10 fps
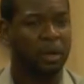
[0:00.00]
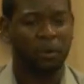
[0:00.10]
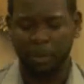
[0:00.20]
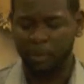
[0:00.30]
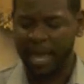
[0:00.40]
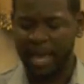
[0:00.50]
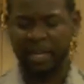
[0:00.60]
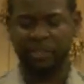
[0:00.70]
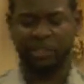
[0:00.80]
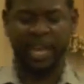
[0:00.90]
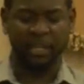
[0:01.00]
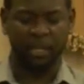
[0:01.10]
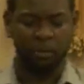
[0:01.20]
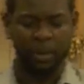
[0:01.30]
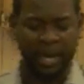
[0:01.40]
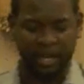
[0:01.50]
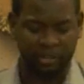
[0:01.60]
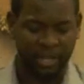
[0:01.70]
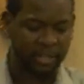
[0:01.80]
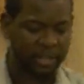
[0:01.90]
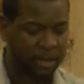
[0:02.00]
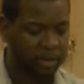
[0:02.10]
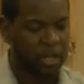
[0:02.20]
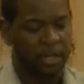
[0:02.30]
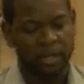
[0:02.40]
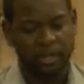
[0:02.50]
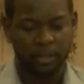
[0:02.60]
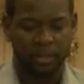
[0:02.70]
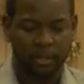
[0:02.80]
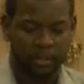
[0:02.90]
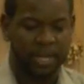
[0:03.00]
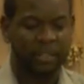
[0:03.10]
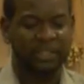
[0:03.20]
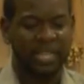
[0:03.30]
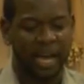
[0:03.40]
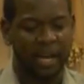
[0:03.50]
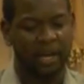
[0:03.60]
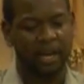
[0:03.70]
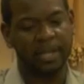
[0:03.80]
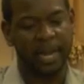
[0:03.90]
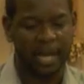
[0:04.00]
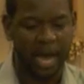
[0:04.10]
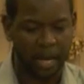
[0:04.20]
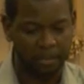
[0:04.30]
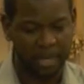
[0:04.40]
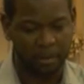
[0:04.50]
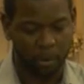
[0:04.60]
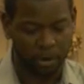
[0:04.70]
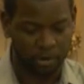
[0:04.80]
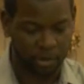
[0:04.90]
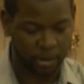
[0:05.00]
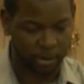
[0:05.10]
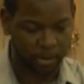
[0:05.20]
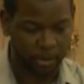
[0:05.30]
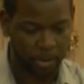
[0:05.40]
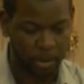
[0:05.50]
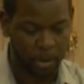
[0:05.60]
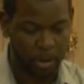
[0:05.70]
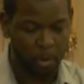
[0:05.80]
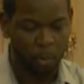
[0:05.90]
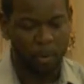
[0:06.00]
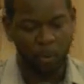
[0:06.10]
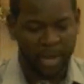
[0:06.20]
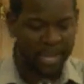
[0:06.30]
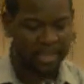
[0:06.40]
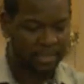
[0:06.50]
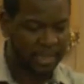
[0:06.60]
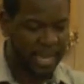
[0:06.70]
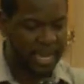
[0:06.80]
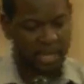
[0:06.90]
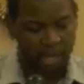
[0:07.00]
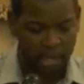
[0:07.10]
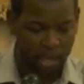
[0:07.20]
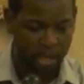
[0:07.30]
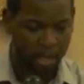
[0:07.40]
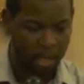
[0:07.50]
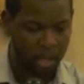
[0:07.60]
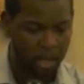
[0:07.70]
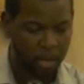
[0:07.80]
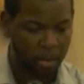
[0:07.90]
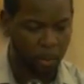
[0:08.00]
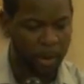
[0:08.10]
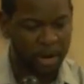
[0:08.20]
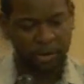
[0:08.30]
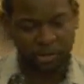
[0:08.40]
We got to understand, look, we got to understand that there's a dichotomy that works here. When we think we are